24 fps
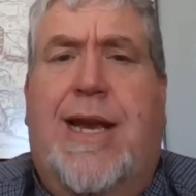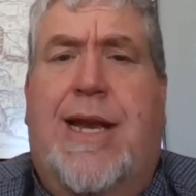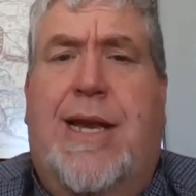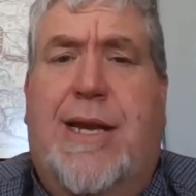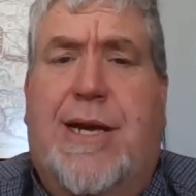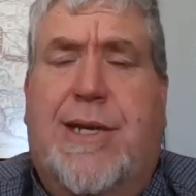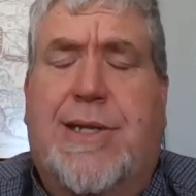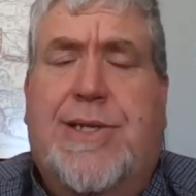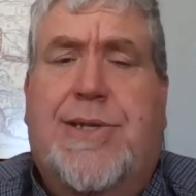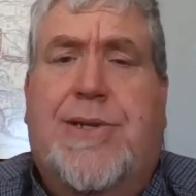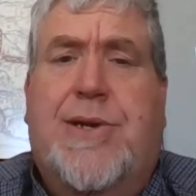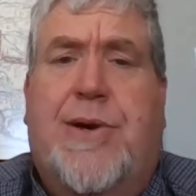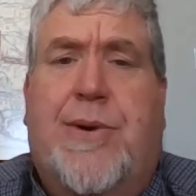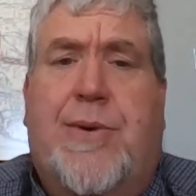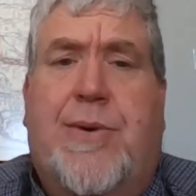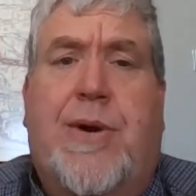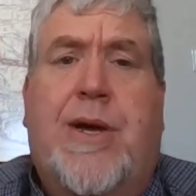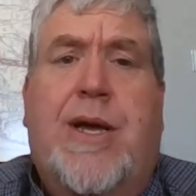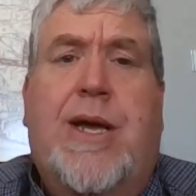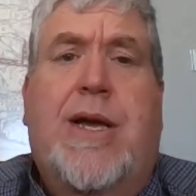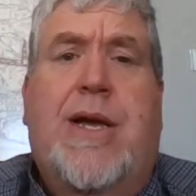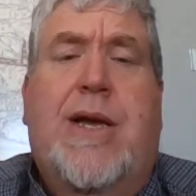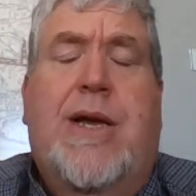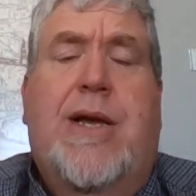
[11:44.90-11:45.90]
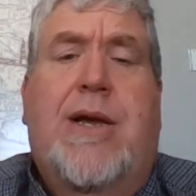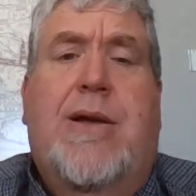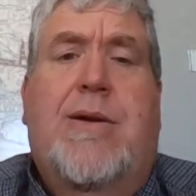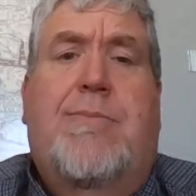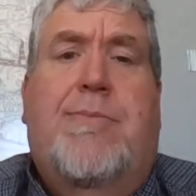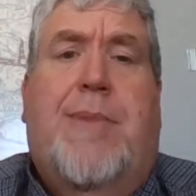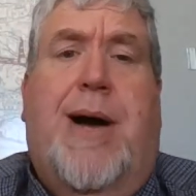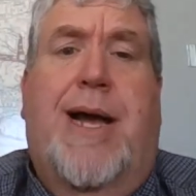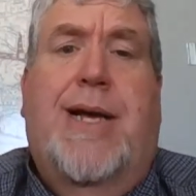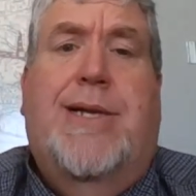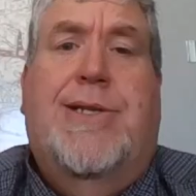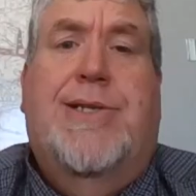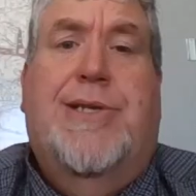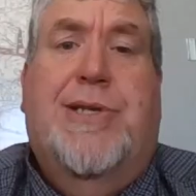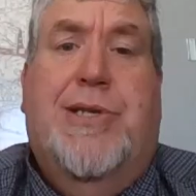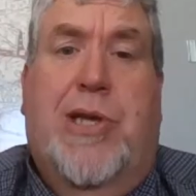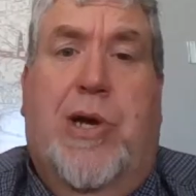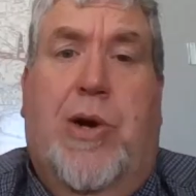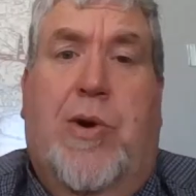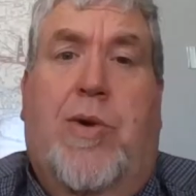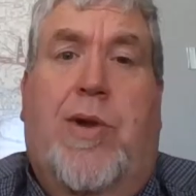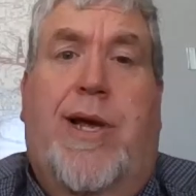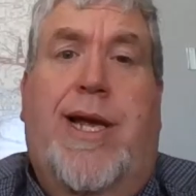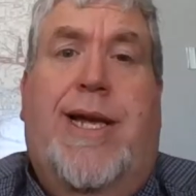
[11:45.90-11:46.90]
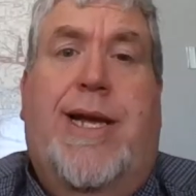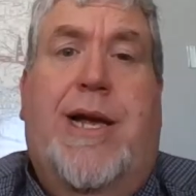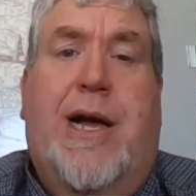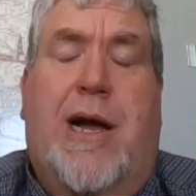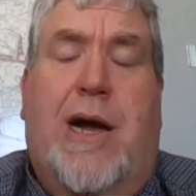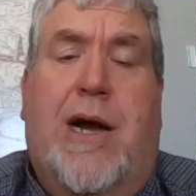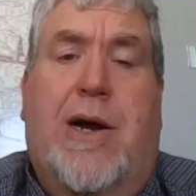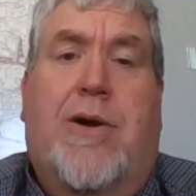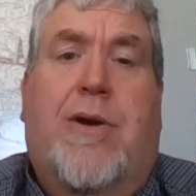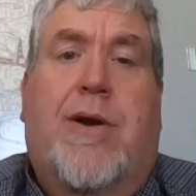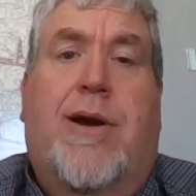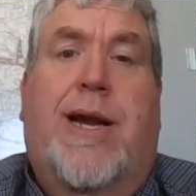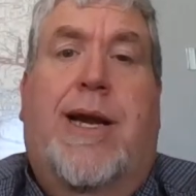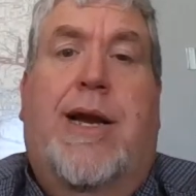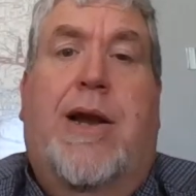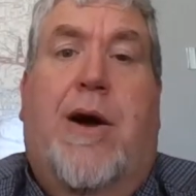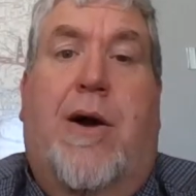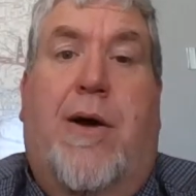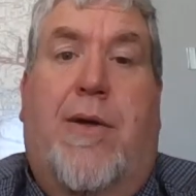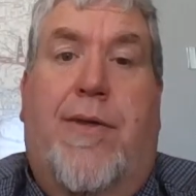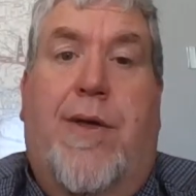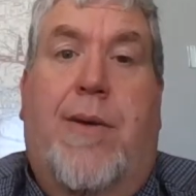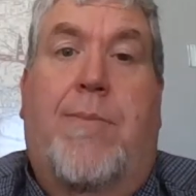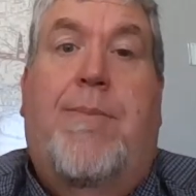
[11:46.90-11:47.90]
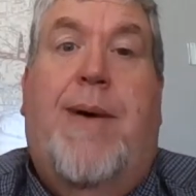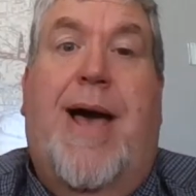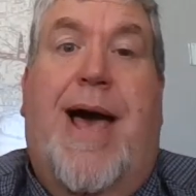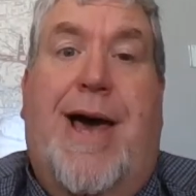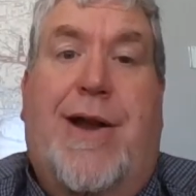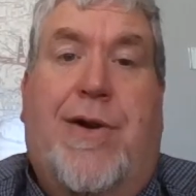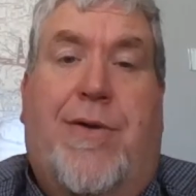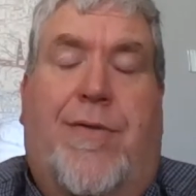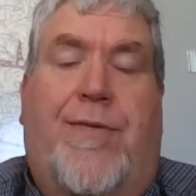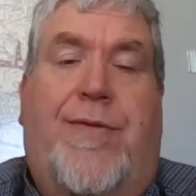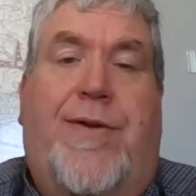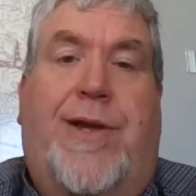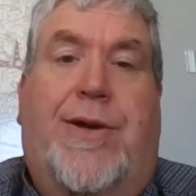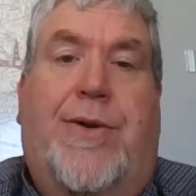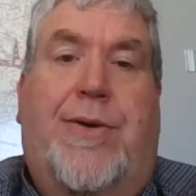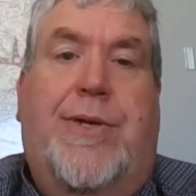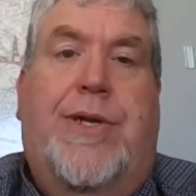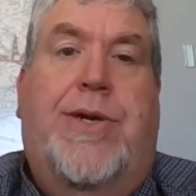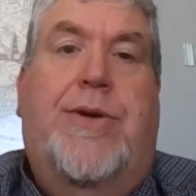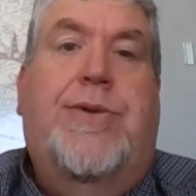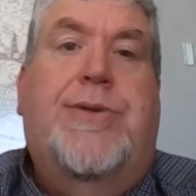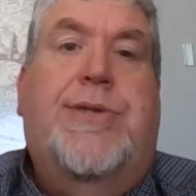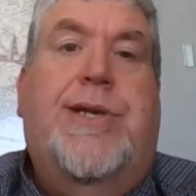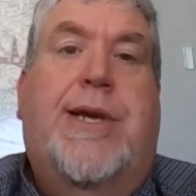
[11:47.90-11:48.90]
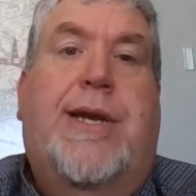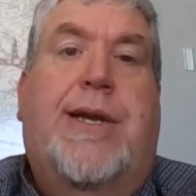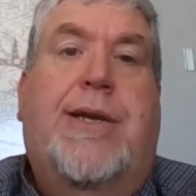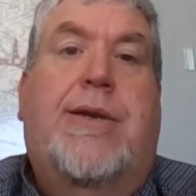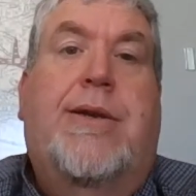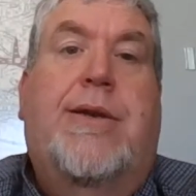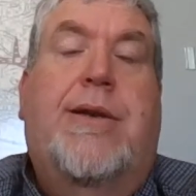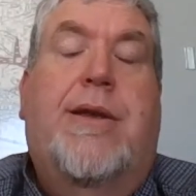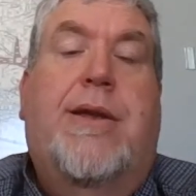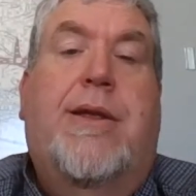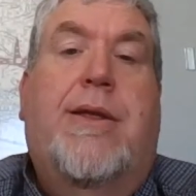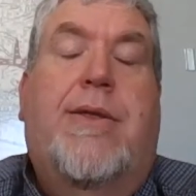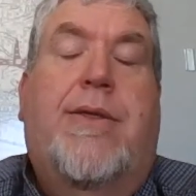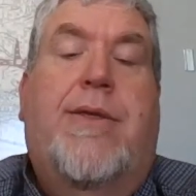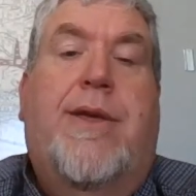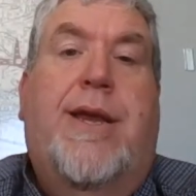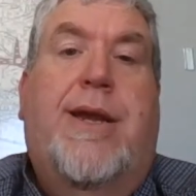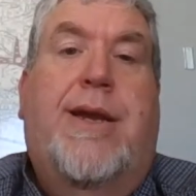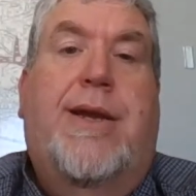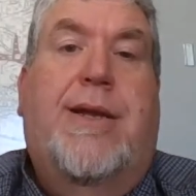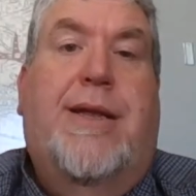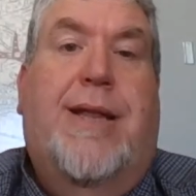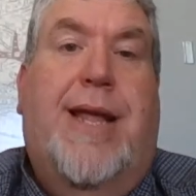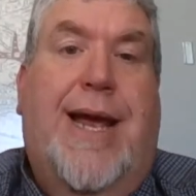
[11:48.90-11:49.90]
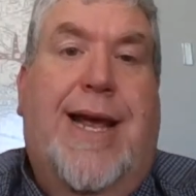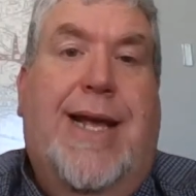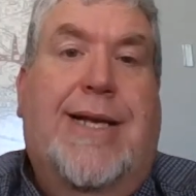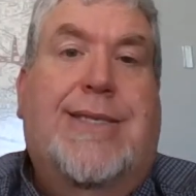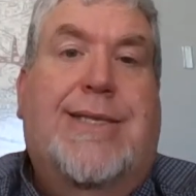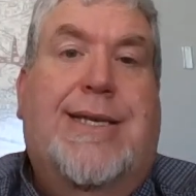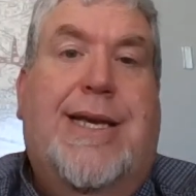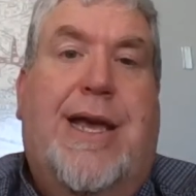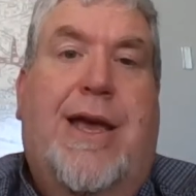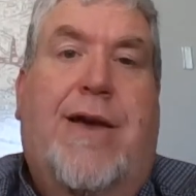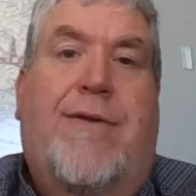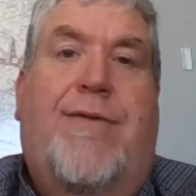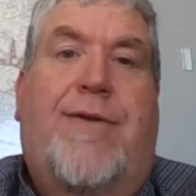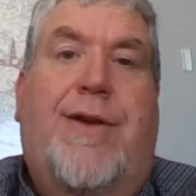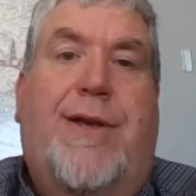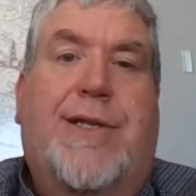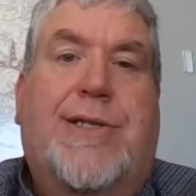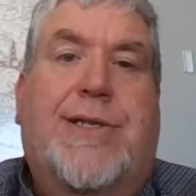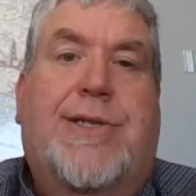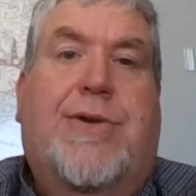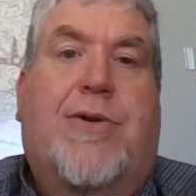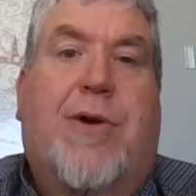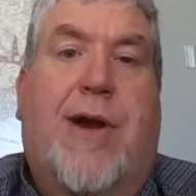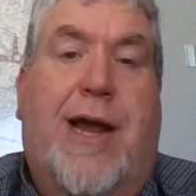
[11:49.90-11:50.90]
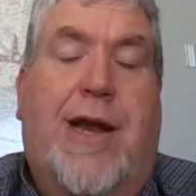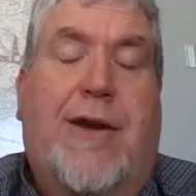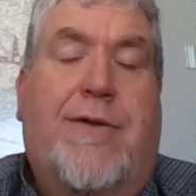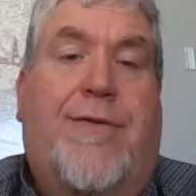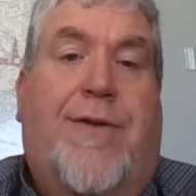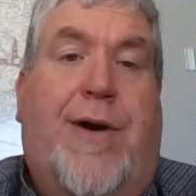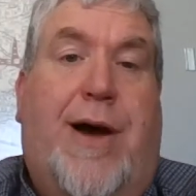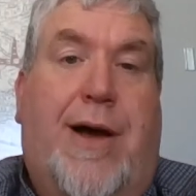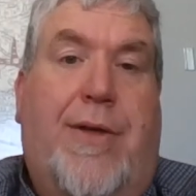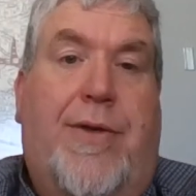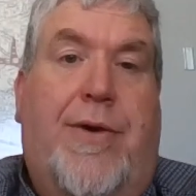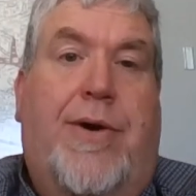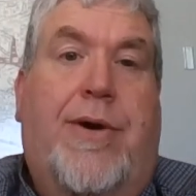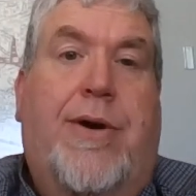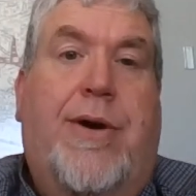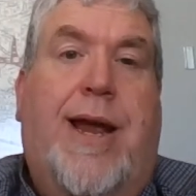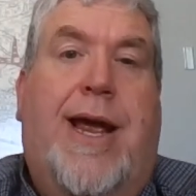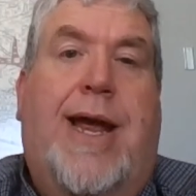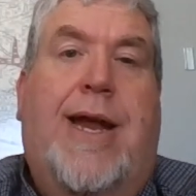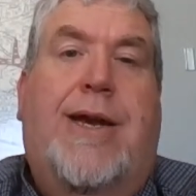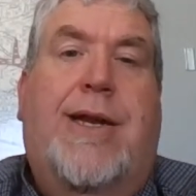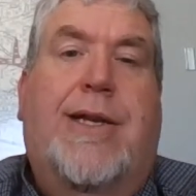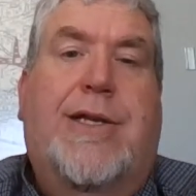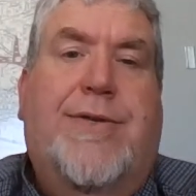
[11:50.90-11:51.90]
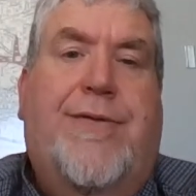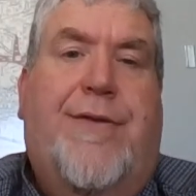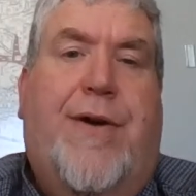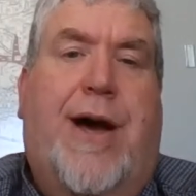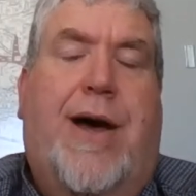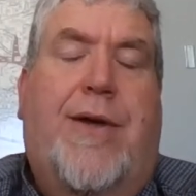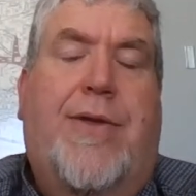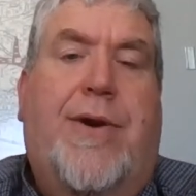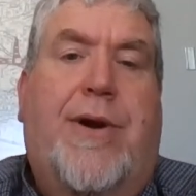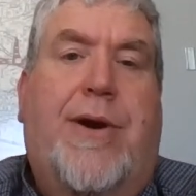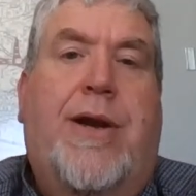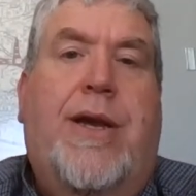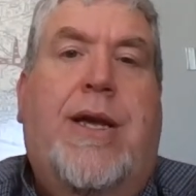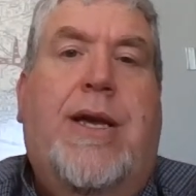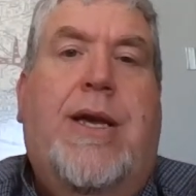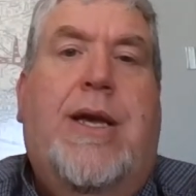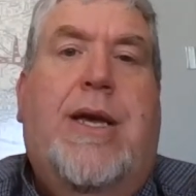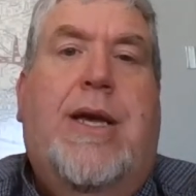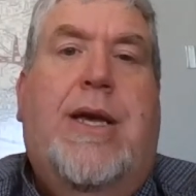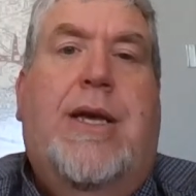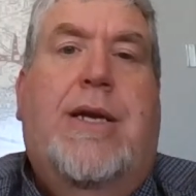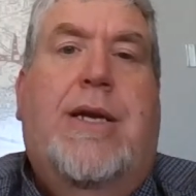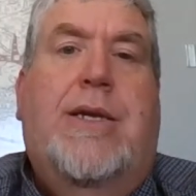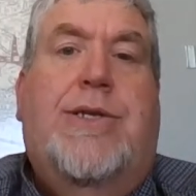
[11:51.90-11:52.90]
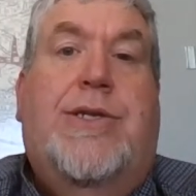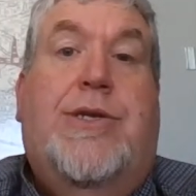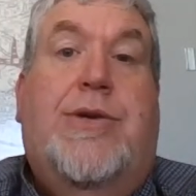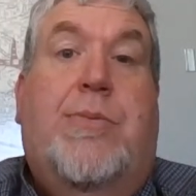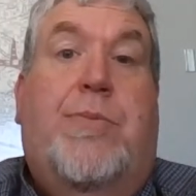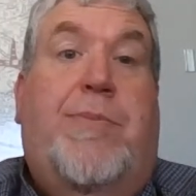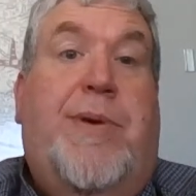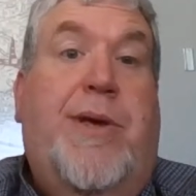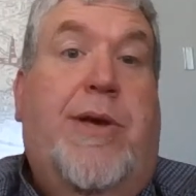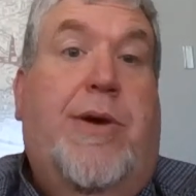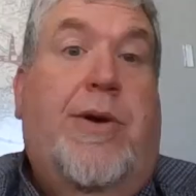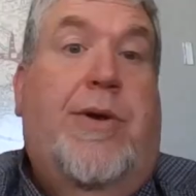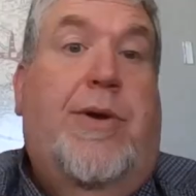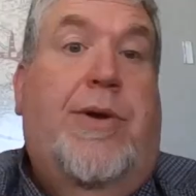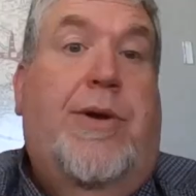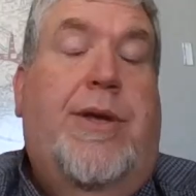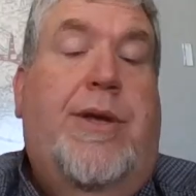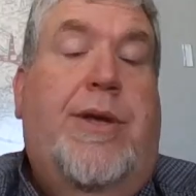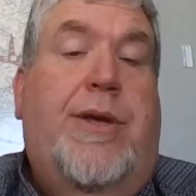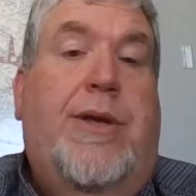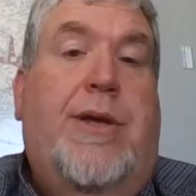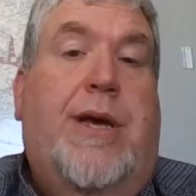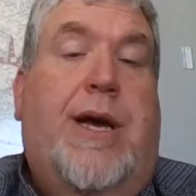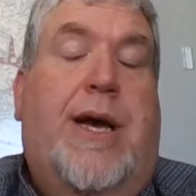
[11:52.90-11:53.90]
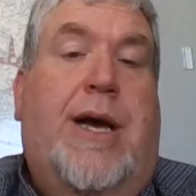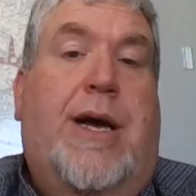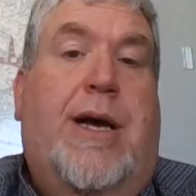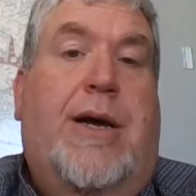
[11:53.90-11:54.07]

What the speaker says: And he does so by slowly conquering on the battlefield using the legacy of his grandfather and his father to build